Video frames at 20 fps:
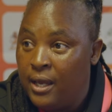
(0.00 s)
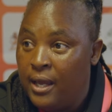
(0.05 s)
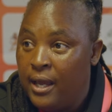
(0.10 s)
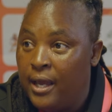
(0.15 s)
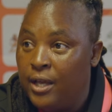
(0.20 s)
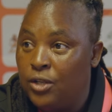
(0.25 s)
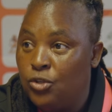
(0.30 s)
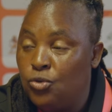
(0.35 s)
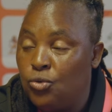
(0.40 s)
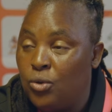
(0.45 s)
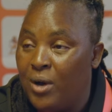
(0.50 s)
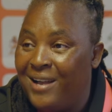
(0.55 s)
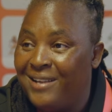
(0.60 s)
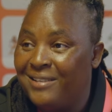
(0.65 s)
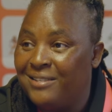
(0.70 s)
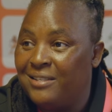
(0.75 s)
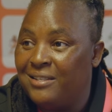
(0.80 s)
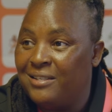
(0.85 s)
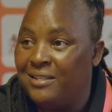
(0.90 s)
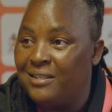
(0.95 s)
and to
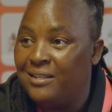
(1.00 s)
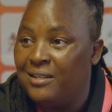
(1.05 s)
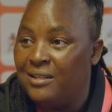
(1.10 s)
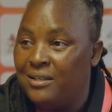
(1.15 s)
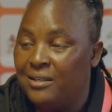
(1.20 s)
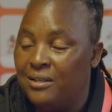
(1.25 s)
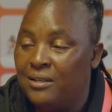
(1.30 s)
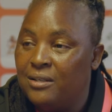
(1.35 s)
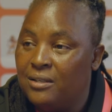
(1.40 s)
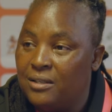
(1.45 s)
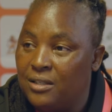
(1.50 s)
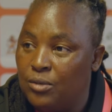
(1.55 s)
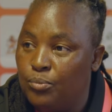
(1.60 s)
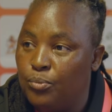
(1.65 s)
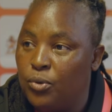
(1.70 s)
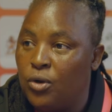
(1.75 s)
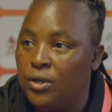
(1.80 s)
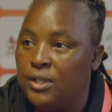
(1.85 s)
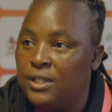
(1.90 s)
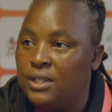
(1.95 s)
us, she
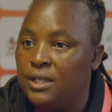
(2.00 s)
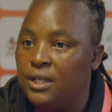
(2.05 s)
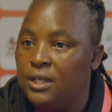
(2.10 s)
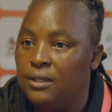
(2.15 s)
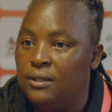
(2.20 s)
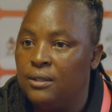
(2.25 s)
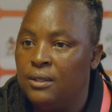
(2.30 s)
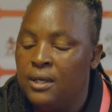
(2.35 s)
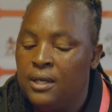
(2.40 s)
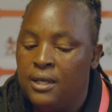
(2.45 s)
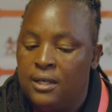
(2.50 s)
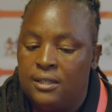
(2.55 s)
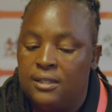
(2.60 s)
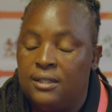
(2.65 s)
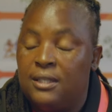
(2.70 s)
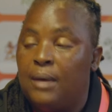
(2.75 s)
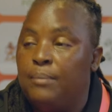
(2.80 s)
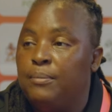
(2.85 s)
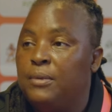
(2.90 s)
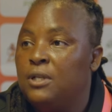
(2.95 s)
brought in
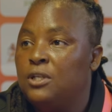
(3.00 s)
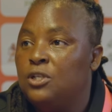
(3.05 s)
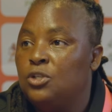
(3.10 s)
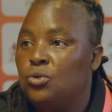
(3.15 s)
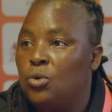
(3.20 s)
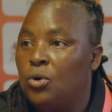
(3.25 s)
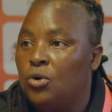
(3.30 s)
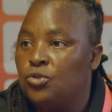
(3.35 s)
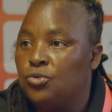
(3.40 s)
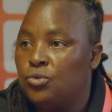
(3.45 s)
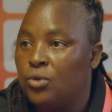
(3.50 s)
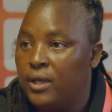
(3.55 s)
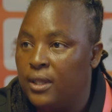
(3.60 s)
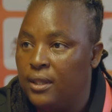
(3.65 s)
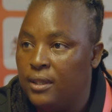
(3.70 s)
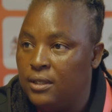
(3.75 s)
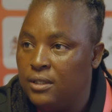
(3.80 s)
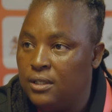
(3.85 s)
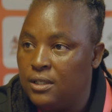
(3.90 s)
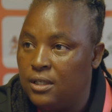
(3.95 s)
stability also in
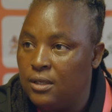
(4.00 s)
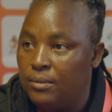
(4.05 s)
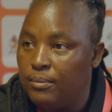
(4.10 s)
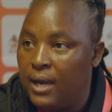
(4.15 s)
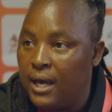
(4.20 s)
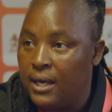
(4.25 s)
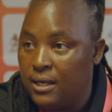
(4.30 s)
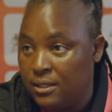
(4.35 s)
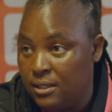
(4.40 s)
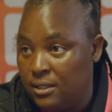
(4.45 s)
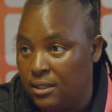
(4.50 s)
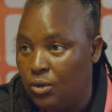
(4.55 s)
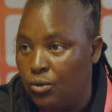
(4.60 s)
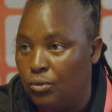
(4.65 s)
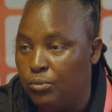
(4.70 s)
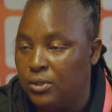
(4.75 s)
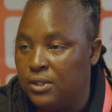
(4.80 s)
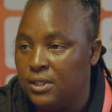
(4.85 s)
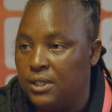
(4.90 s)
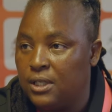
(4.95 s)
the team. Harisna
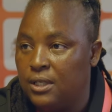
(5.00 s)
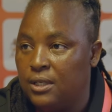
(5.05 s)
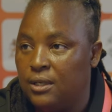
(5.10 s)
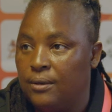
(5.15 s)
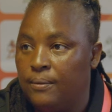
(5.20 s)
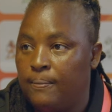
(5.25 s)
Motsenya.